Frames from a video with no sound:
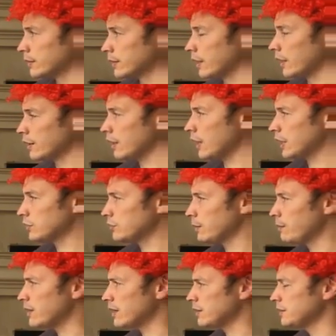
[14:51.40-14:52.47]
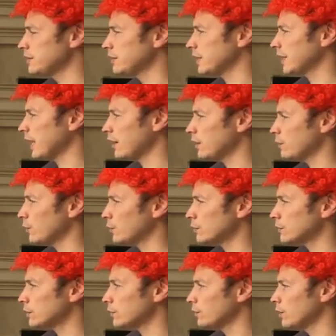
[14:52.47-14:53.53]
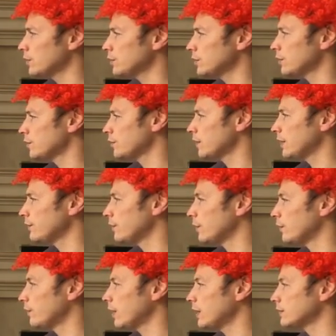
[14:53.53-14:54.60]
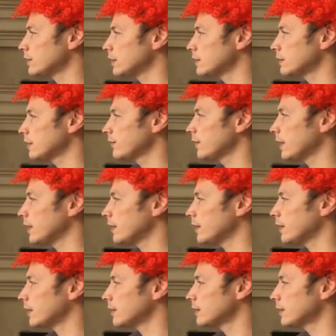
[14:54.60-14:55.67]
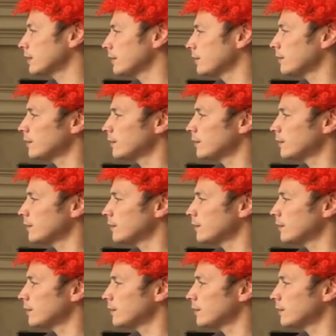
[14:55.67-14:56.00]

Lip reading: I can't actually remember, you need to count them all. So 1, 2, 3, 4, 5, 6, 7, 8, 9, 10.